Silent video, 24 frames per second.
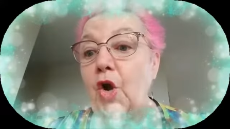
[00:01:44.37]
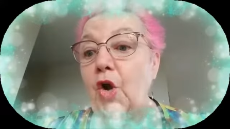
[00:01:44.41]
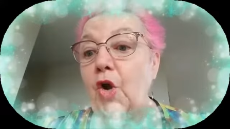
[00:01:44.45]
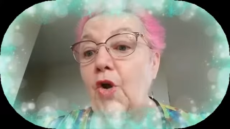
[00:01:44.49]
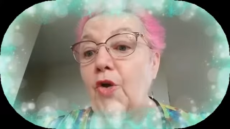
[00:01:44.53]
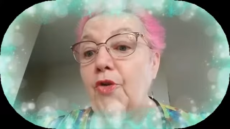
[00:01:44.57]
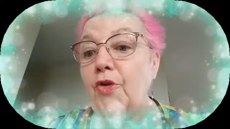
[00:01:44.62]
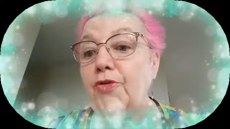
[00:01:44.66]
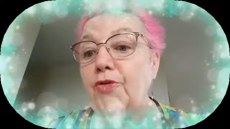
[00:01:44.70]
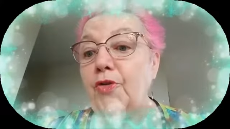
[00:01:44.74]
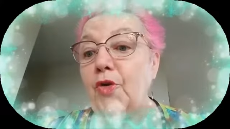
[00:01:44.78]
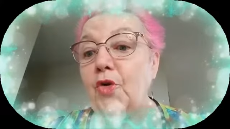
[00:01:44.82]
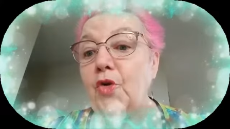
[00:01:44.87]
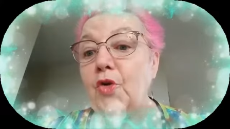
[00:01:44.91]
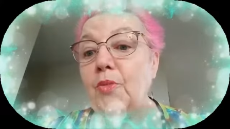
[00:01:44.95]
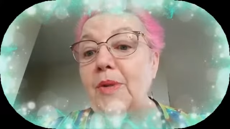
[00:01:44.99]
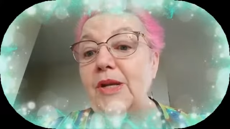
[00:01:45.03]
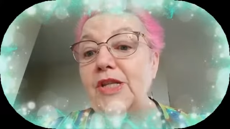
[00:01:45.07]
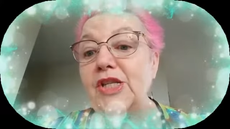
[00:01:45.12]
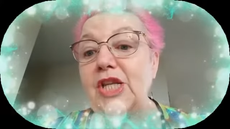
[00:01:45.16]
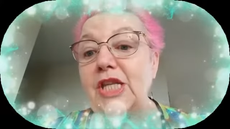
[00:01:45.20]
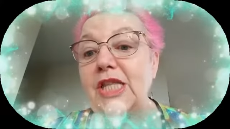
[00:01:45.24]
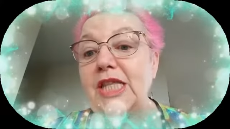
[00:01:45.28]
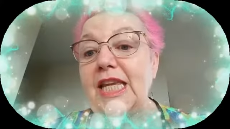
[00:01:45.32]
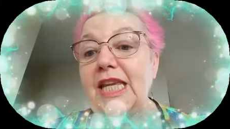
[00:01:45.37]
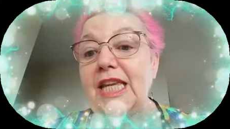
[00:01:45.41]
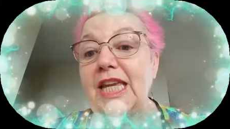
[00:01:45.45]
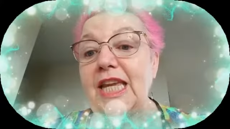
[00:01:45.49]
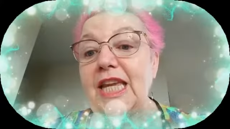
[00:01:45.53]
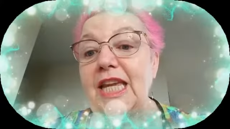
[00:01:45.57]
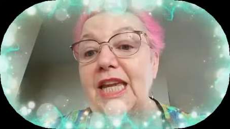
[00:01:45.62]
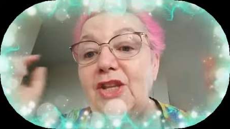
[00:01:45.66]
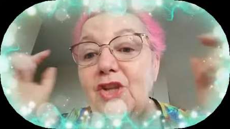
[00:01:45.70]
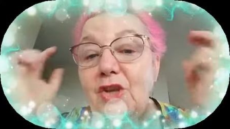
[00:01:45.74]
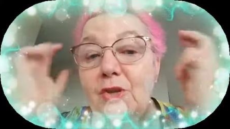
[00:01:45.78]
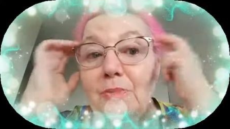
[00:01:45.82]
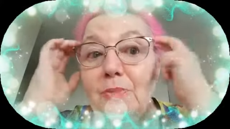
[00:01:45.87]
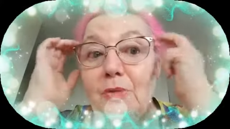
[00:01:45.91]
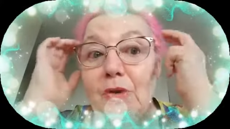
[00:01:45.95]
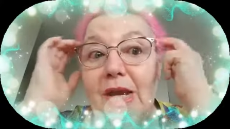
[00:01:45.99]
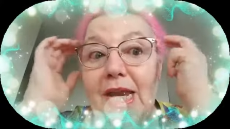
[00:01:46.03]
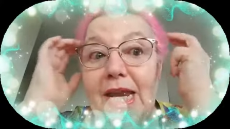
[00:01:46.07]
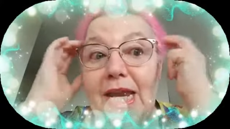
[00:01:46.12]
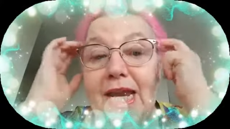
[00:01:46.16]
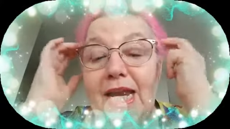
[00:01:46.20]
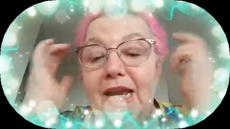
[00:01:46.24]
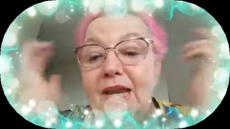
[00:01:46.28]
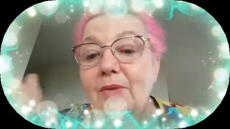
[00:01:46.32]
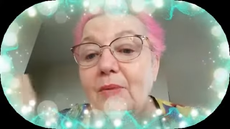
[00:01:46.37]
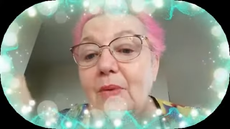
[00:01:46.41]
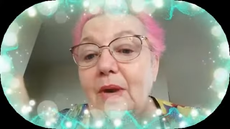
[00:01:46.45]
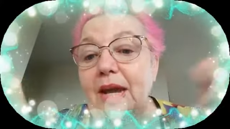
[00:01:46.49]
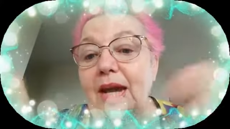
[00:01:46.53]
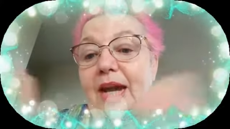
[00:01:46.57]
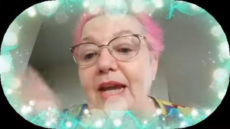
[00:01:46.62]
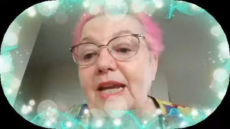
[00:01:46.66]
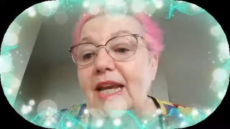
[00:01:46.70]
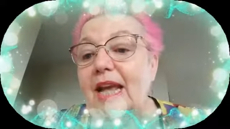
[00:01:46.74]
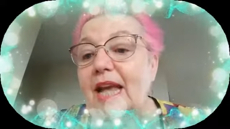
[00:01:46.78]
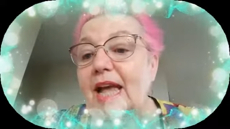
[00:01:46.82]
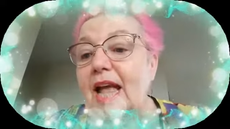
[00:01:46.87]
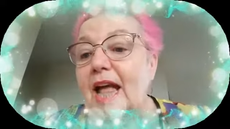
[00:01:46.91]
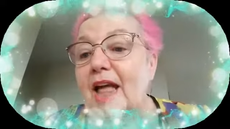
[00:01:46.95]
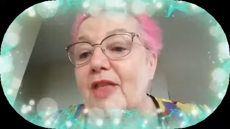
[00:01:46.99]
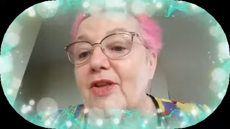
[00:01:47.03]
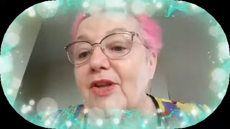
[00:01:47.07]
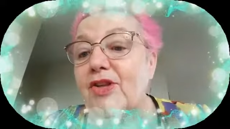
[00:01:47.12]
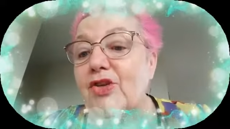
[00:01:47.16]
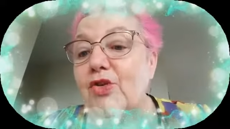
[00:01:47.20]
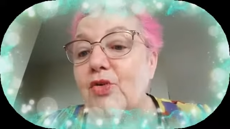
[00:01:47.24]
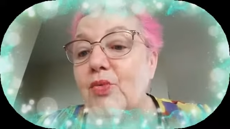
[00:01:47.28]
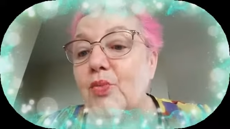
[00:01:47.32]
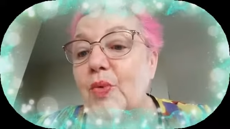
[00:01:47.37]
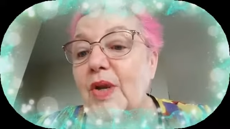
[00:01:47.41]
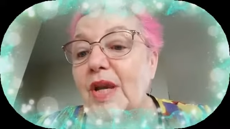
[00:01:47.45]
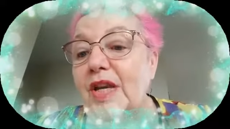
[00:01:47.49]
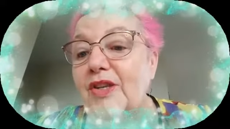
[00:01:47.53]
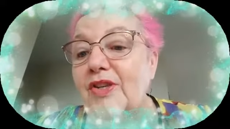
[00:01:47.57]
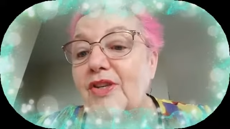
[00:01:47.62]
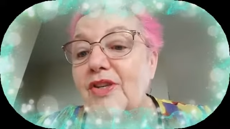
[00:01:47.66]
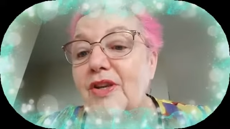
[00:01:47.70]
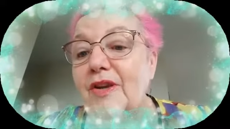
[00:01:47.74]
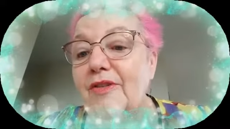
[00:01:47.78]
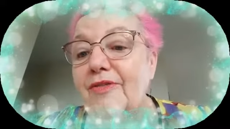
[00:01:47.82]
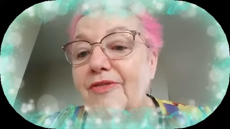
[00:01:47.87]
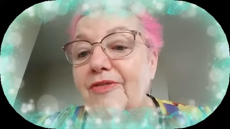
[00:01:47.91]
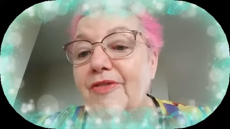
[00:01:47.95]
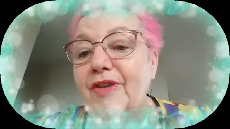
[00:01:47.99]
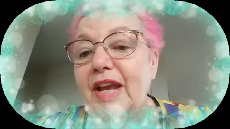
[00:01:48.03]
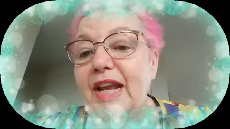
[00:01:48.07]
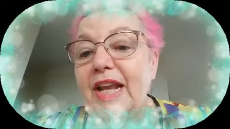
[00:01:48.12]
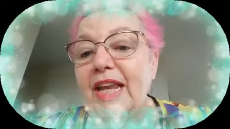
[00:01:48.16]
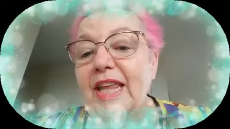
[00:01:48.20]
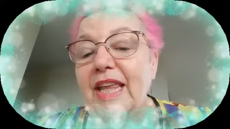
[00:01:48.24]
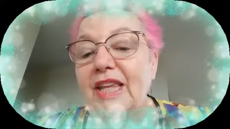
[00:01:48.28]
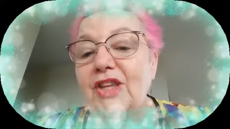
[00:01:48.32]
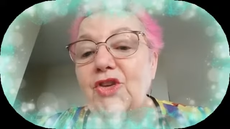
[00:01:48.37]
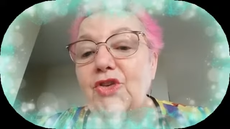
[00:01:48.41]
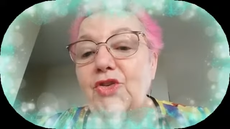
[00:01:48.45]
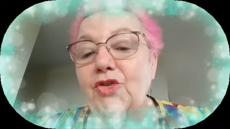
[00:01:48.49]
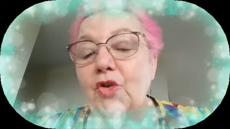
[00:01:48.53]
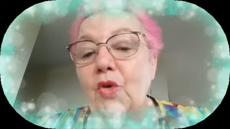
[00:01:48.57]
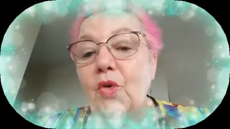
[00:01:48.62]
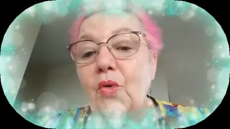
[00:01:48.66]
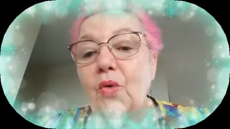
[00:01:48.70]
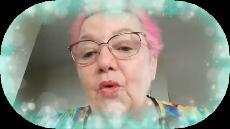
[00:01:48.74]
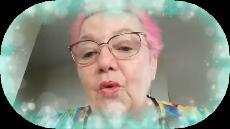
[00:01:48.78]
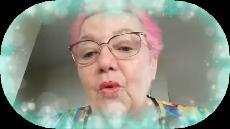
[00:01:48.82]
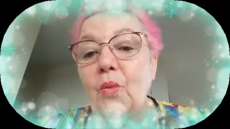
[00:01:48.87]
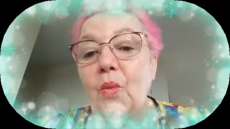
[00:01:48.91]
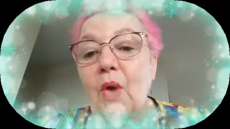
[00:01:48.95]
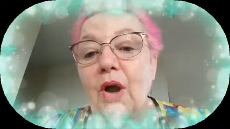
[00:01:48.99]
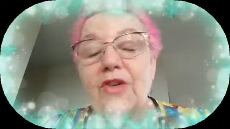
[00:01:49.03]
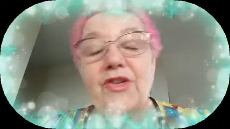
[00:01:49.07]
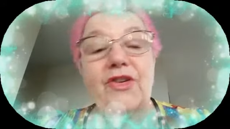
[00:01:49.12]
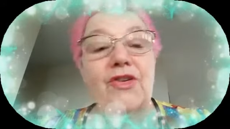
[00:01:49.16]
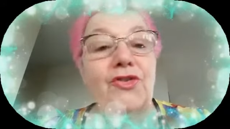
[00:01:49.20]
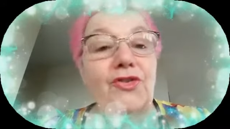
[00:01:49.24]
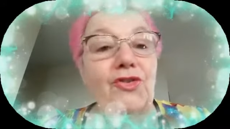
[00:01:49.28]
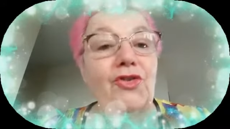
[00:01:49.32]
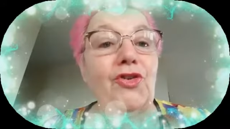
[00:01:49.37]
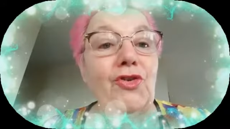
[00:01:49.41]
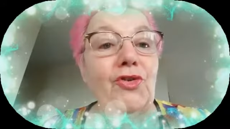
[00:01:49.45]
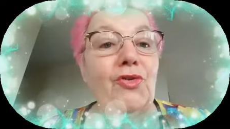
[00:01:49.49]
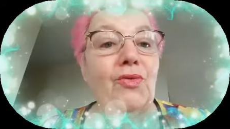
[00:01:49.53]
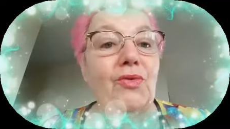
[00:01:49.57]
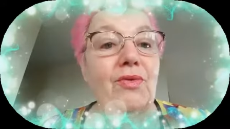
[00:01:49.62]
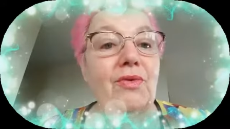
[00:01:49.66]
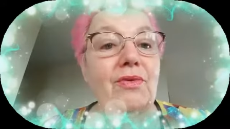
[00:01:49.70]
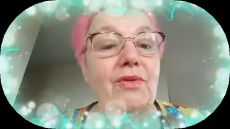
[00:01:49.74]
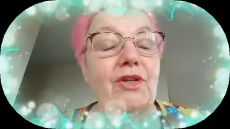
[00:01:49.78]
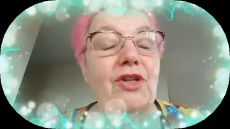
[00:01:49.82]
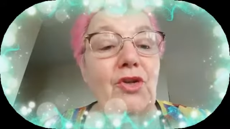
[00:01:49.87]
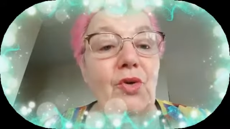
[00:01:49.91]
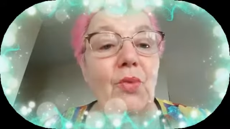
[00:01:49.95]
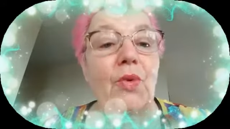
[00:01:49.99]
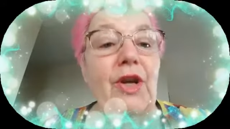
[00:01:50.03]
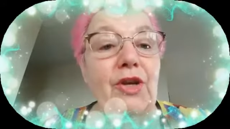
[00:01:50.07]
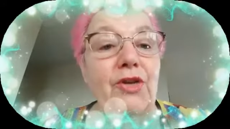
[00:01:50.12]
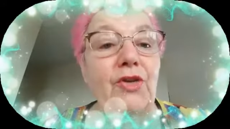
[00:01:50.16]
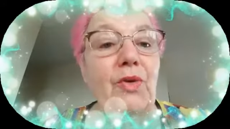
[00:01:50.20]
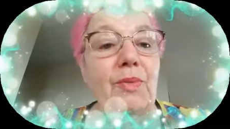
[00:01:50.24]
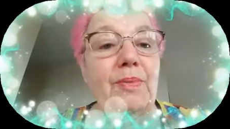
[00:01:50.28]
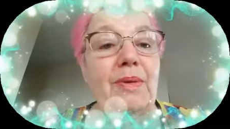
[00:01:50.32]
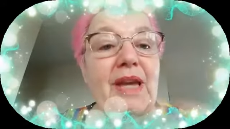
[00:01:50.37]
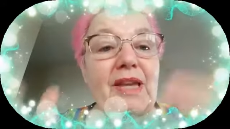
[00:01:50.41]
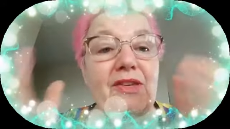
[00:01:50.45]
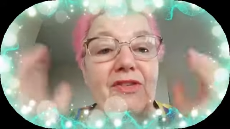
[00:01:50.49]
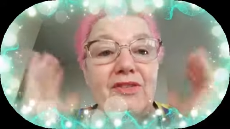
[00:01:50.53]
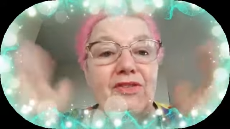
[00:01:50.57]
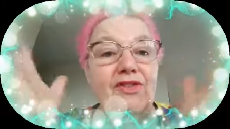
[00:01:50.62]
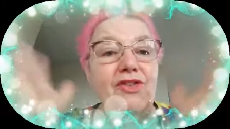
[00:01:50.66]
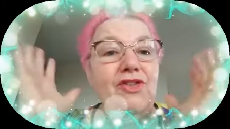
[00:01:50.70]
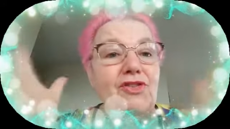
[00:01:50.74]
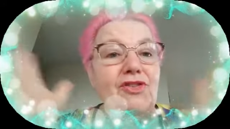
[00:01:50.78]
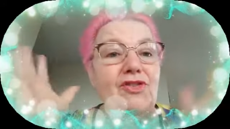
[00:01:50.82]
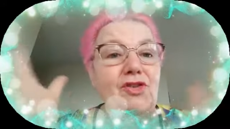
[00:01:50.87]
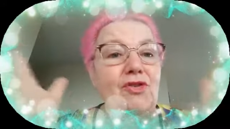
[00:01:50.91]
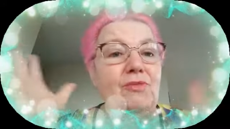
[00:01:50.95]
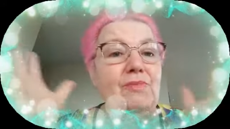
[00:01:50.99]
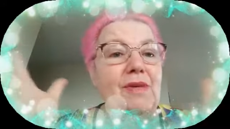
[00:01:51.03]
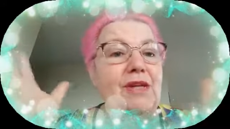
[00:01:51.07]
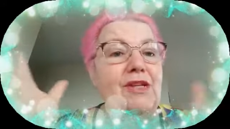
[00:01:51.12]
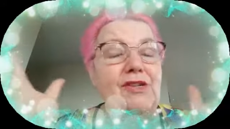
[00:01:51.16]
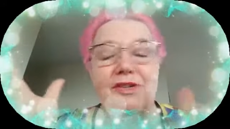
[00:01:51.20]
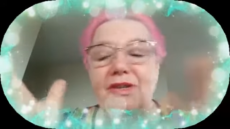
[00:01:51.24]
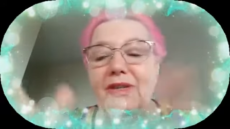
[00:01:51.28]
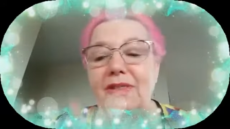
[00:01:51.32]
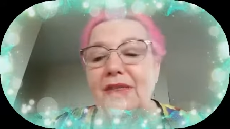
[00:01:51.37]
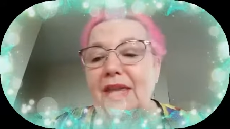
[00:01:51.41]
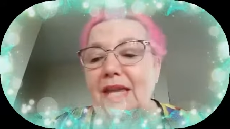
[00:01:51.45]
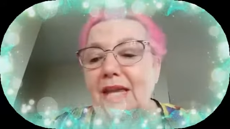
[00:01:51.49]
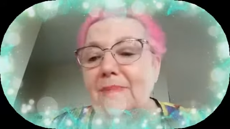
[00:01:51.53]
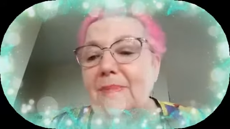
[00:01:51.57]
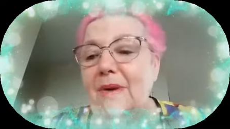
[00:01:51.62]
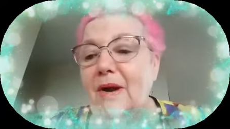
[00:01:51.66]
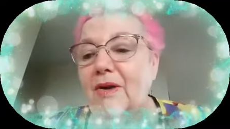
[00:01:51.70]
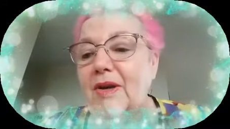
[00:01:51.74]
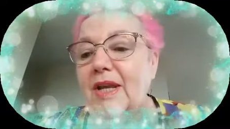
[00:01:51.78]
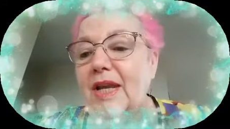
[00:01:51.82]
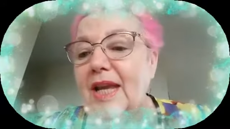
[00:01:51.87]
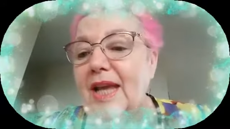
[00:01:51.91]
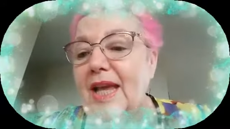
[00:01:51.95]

So much thinking in your brain, right? That you reach a feeling that you don't want to do. You don't want to do it because it's just too much to think about.